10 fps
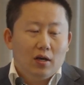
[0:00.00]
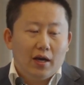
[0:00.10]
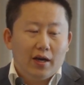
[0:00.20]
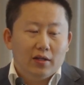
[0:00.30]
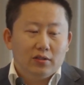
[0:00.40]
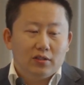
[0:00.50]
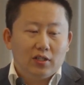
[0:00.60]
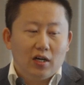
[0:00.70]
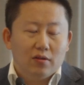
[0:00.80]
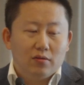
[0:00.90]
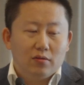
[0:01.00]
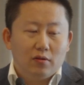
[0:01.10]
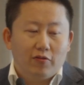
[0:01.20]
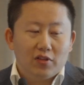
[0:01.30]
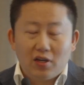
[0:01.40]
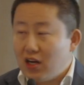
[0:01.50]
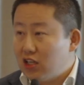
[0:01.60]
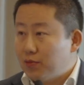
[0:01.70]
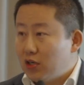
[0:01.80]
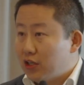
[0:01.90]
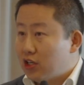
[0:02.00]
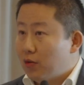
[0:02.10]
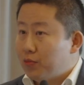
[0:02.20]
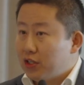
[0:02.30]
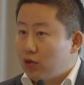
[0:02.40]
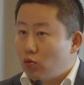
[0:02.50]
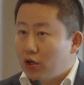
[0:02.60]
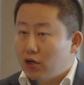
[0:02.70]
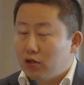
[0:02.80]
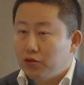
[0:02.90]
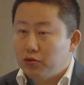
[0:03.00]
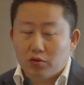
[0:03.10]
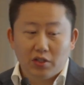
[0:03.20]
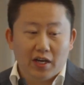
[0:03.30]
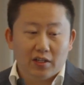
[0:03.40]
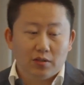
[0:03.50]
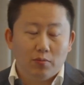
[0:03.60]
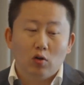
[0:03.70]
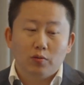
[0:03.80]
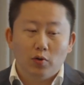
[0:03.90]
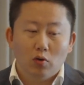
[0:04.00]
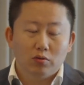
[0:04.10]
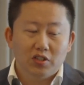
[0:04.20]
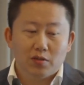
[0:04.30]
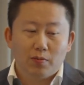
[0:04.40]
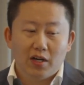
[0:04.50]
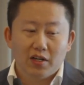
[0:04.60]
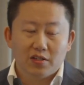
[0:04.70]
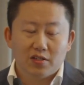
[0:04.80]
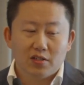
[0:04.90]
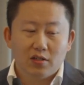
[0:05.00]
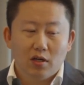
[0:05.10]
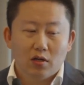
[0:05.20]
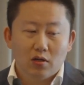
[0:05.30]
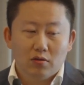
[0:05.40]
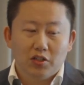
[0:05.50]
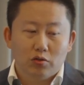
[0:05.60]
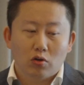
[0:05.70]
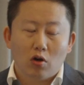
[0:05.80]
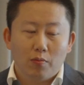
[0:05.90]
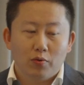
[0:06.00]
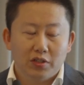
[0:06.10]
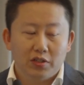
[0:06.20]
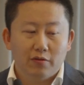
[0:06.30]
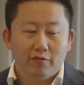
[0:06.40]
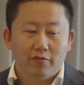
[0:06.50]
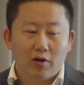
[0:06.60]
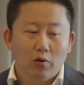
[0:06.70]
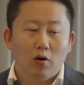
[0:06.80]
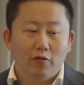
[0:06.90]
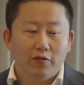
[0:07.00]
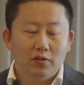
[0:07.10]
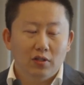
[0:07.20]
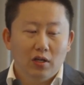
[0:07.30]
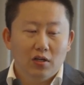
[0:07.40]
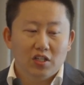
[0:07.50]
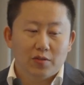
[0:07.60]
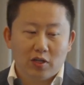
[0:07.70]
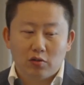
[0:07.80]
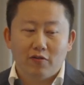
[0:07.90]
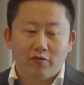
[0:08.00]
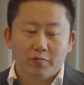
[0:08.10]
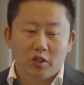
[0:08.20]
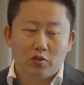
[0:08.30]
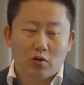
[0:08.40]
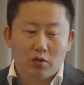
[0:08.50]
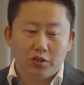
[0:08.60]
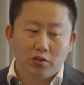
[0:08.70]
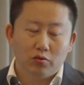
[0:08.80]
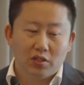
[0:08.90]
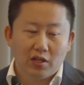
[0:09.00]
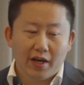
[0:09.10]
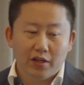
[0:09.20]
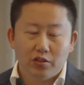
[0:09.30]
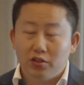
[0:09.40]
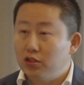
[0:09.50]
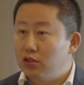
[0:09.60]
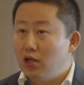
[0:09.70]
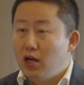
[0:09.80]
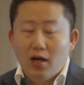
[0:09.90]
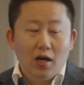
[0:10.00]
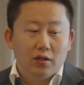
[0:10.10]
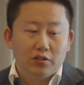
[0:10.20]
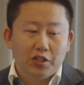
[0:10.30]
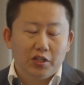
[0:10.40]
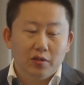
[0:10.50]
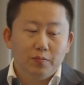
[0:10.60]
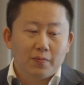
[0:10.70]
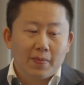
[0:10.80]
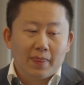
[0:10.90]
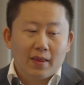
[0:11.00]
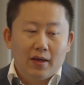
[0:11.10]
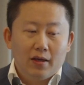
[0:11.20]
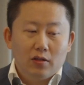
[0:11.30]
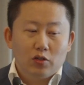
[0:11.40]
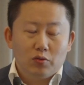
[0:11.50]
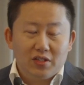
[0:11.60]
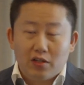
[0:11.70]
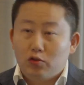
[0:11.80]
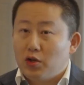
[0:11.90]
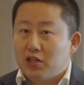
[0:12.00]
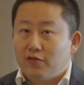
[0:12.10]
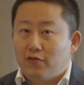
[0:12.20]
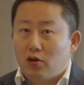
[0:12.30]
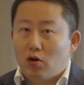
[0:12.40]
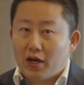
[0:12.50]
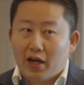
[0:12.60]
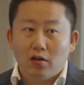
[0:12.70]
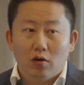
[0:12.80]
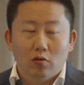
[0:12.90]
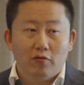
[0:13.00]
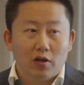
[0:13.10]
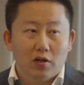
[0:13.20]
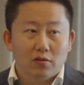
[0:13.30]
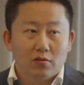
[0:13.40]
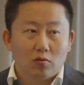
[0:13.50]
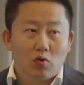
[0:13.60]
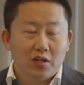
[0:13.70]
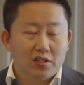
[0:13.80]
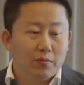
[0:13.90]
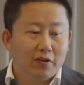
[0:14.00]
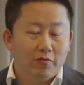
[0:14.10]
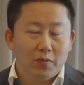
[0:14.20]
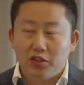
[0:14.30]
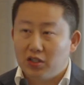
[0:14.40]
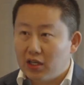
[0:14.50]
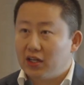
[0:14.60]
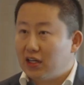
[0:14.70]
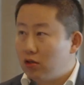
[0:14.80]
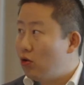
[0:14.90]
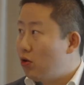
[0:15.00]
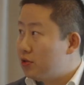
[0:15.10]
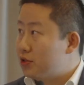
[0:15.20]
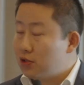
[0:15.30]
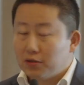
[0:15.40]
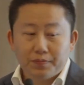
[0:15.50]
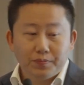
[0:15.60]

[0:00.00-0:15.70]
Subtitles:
And for the large mining company, where you get multiple disciplines need to cooperate very often, especially from the geology to the engineer team, during that transfer or handover, quite some information can get lost.